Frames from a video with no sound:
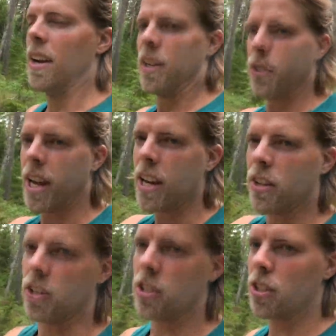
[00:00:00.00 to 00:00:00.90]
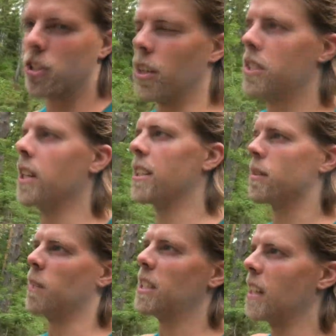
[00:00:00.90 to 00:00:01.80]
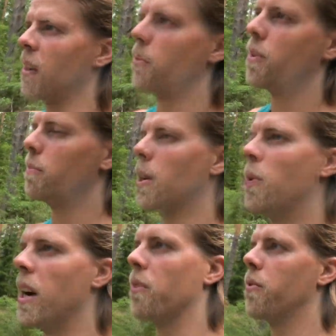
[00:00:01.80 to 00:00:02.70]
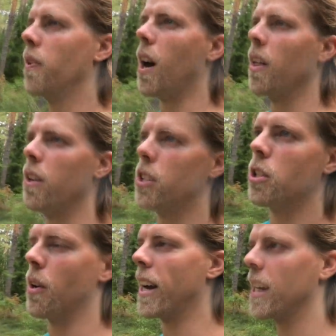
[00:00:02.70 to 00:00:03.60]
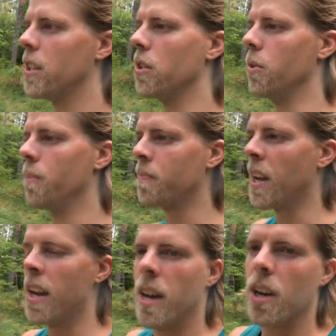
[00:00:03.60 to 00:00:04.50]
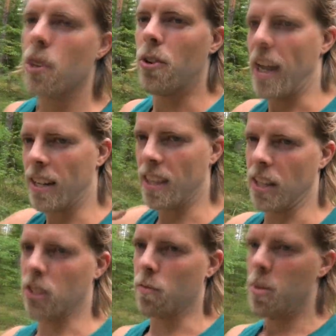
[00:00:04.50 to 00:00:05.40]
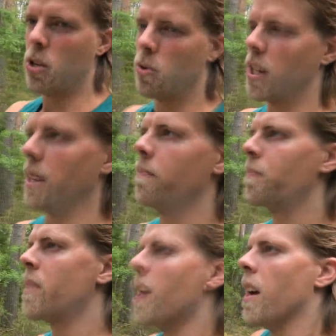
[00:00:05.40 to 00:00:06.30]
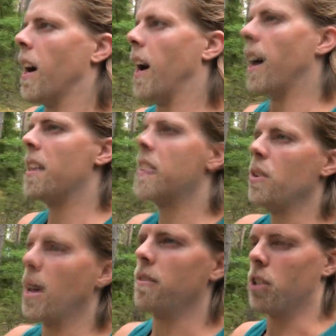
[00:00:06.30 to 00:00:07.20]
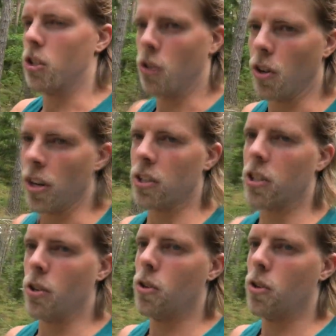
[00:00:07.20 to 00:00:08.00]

creators such as myself, my wife, others who like to create things of beauty, and then you have destroyers who